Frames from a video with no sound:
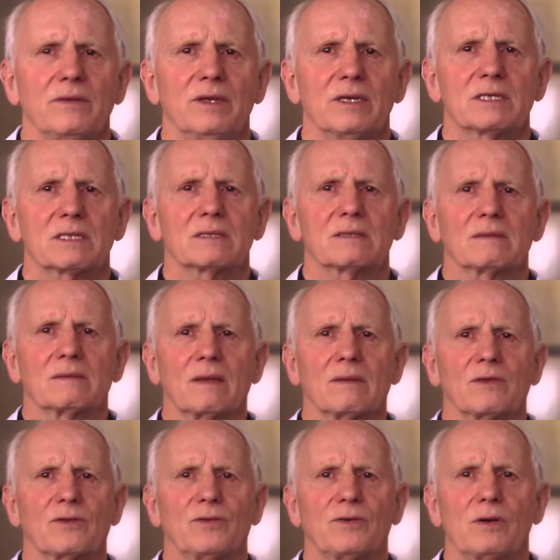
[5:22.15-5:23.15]
This
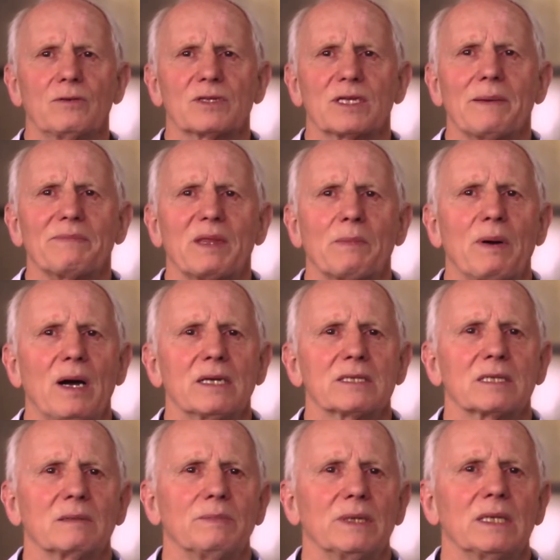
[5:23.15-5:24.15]
throws up the
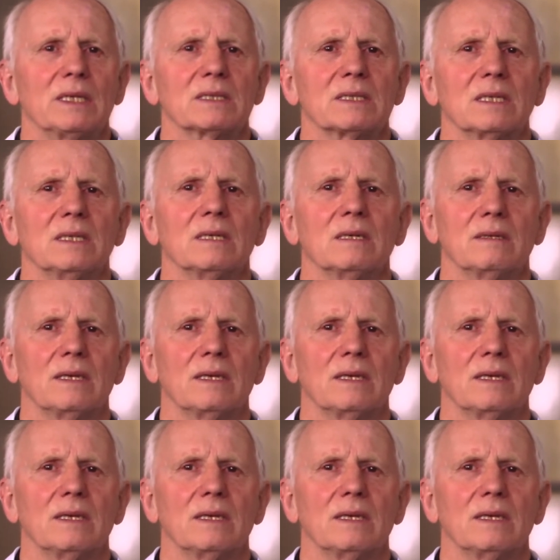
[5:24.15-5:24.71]
possibility